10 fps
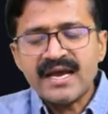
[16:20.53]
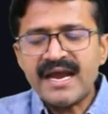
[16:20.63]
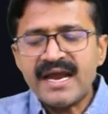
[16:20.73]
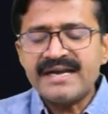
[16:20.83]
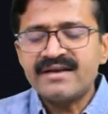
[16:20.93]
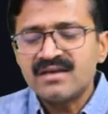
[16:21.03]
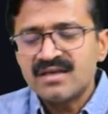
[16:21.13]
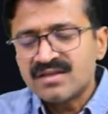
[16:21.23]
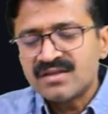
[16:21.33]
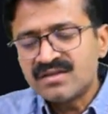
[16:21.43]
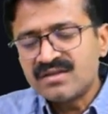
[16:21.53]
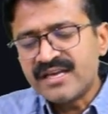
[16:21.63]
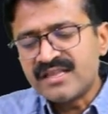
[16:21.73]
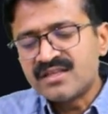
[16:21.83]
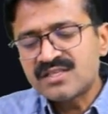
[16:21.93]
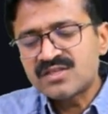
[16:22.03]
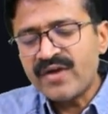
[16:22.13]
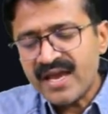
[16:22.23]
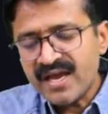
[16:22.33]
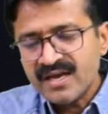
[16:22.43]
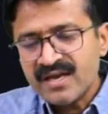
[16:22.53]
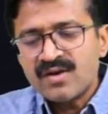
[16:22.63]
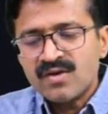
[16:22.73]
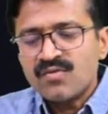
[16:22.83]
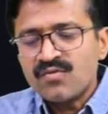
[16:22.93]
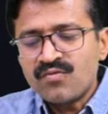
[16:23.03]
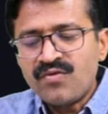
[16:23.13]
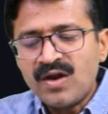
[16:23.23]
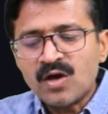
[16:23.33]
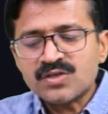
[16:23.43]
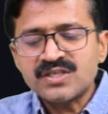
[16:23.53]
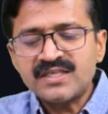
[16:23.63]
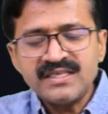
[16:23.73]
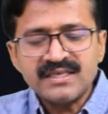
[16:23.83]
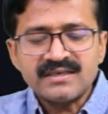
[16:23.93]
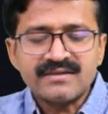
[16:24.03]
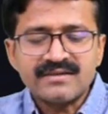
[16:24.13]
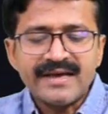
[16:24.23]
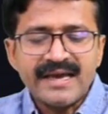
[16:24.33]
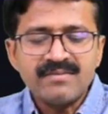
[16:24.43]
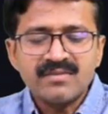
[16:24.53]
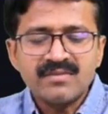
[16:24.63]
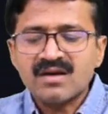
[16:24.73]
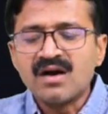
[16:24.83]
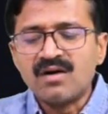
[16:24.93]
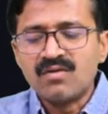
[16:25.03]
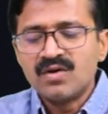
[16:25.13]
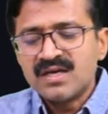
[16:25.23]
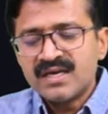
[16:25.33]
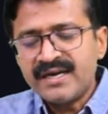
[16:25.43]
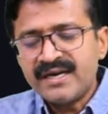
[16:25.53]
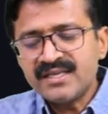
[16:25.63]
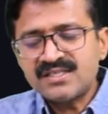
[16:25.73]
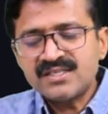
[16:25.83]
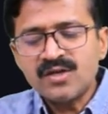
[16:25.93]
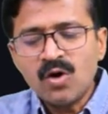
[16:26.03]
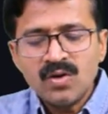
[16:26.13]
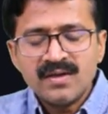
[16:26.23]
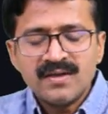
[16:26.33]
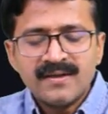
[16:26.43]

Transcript: and in this way velocity time curve, it is 0,